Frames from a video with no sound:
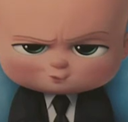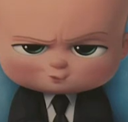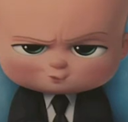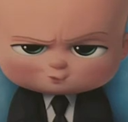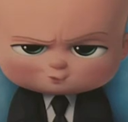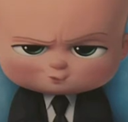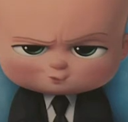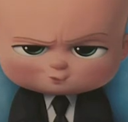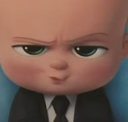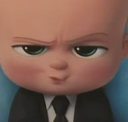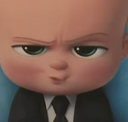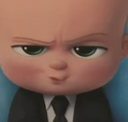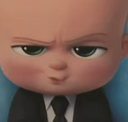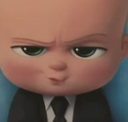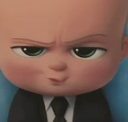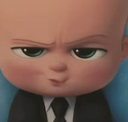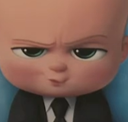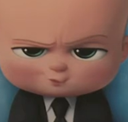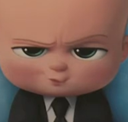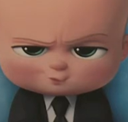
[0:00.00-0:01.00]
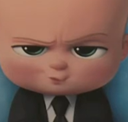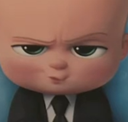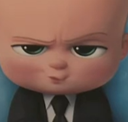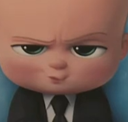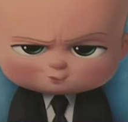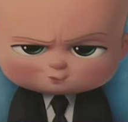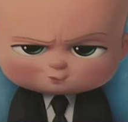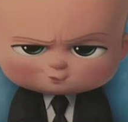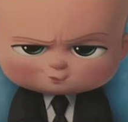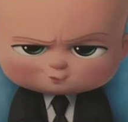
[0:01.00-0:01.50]

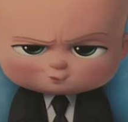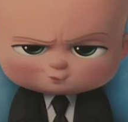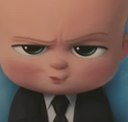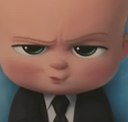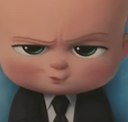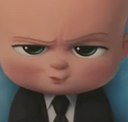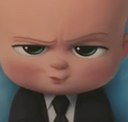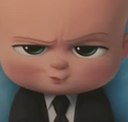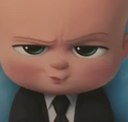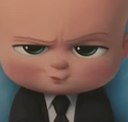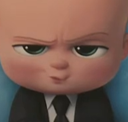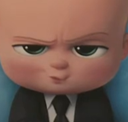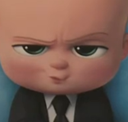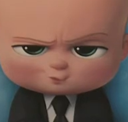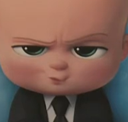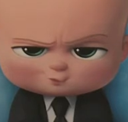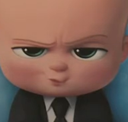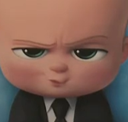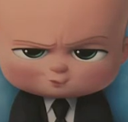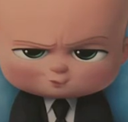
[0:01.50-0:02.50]
(not speaking)